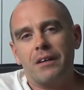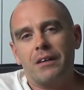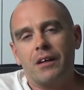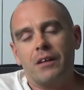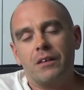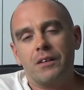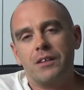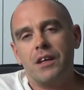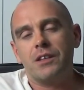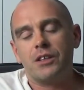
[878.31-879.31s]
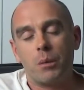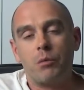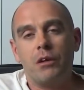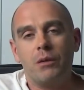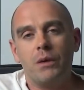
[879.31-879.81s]
In
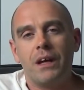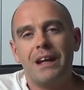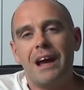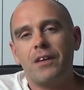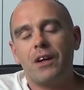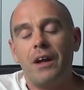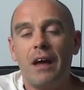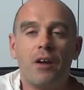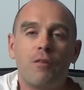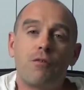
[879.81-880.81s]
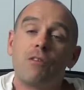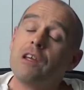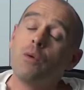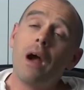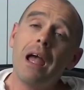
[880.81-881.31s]
summary, we can either go down a
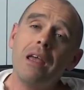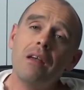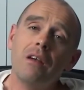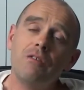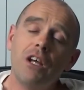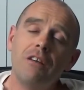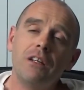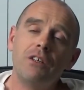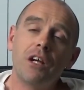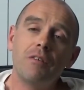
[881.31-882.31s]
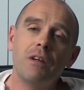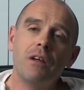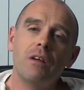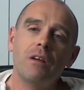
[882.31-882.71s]
free way of generating traffic.